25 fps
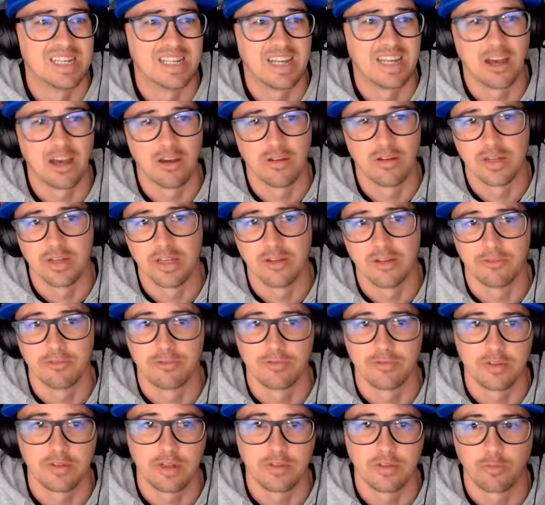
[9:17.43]
Now,
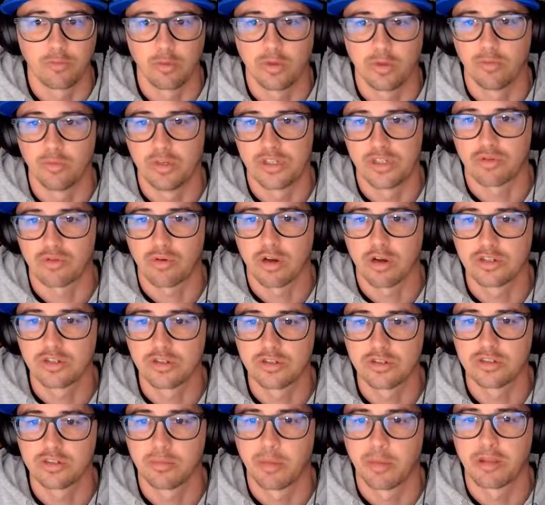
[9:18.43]
if we
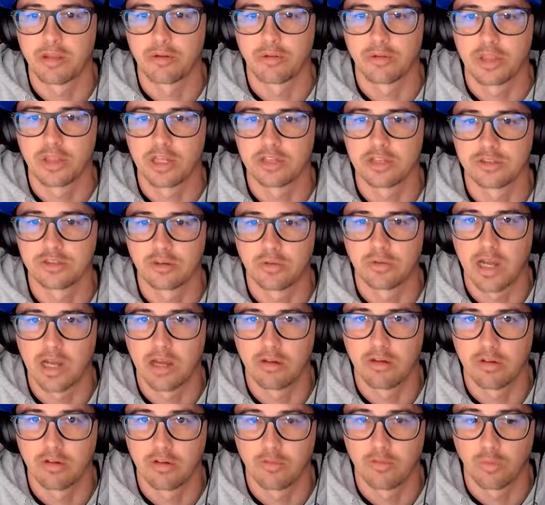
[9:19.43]
restructure some other things
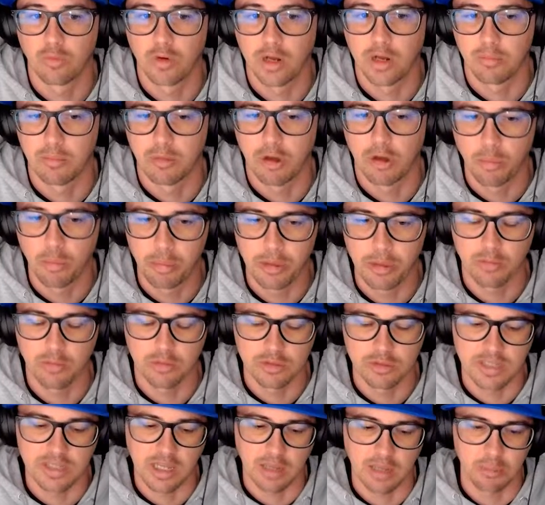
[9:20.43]
around of what I'm hoping
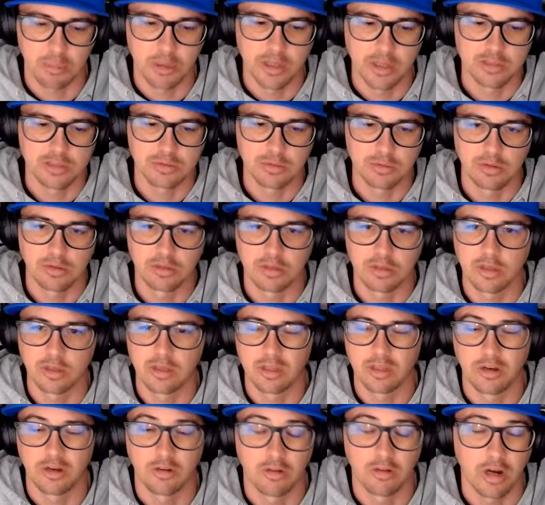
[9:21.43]
will take place with,
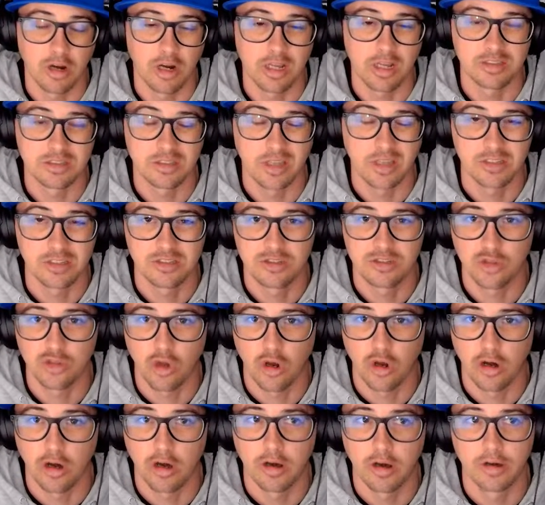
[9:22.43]
guys like
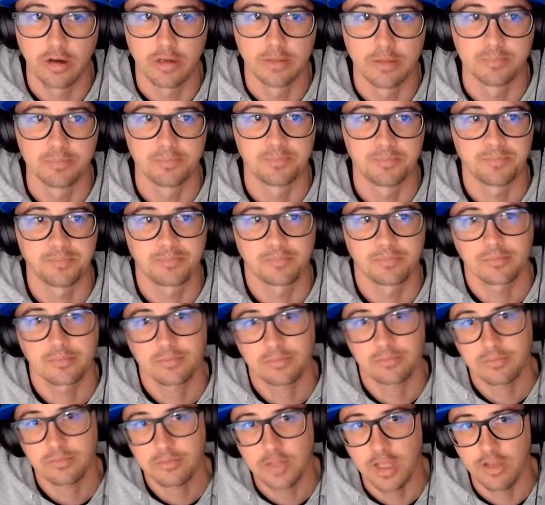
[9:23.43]
Starr and
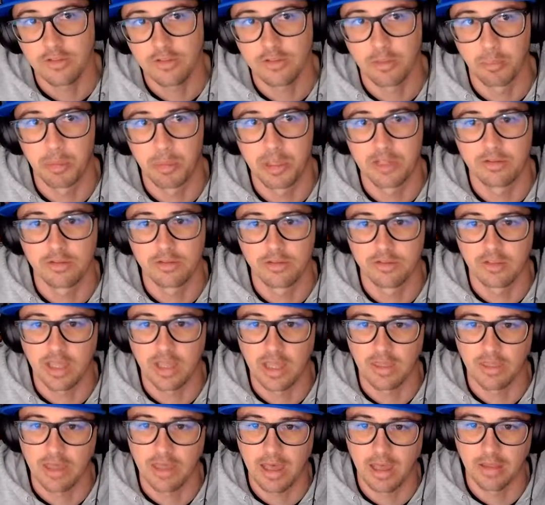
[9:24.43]
some pieces
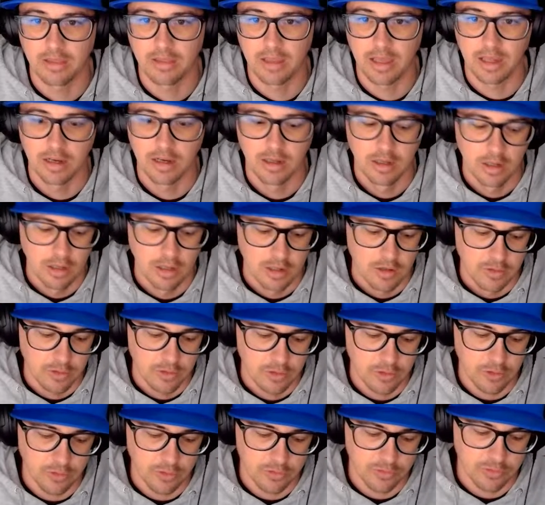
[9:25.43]
like that, that
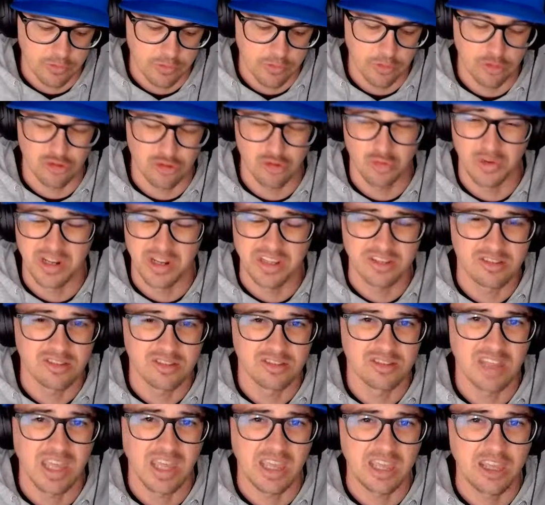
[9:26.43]
there's
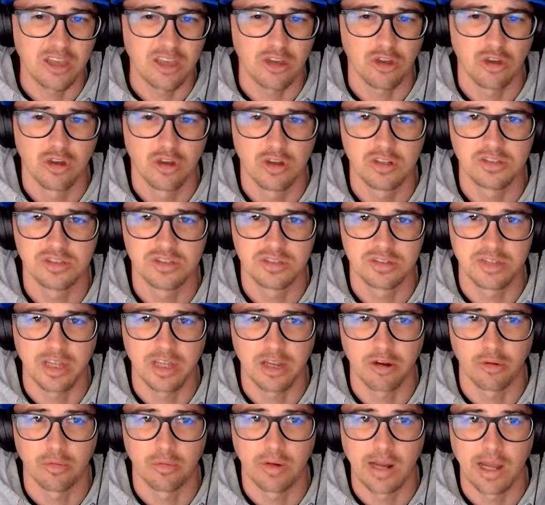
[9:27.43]
reasons that he could
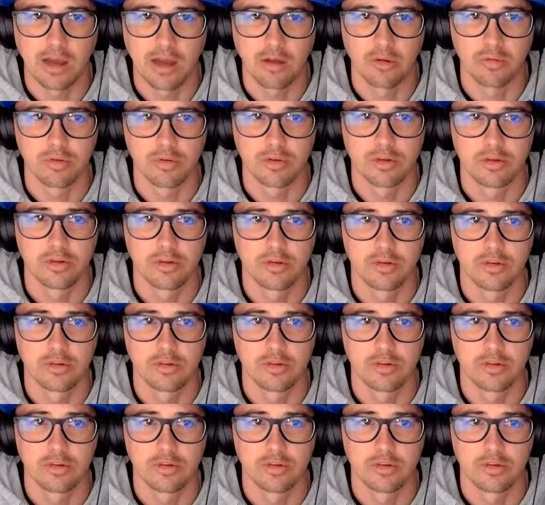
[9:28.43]
stick around